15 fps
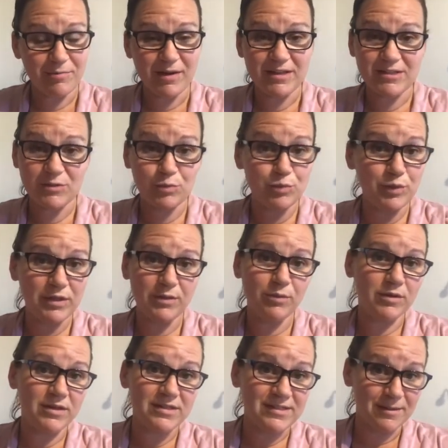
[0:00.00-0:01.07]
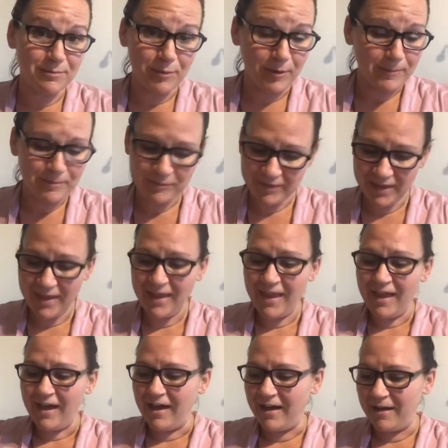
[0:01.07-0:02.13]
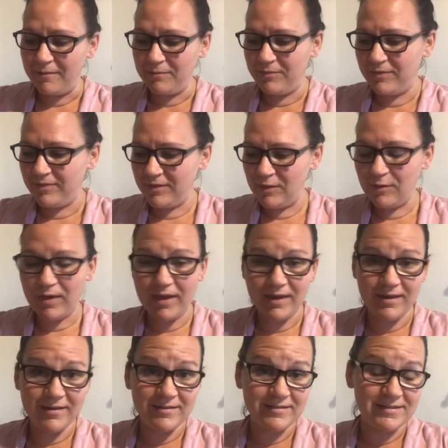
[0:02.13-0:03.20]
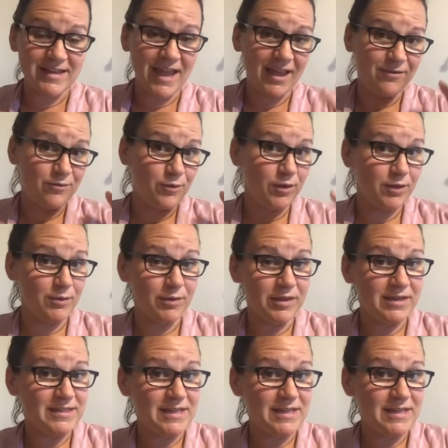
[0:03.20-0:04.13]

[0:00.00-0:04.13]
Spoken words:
but it's really, really simple. You can dive really, really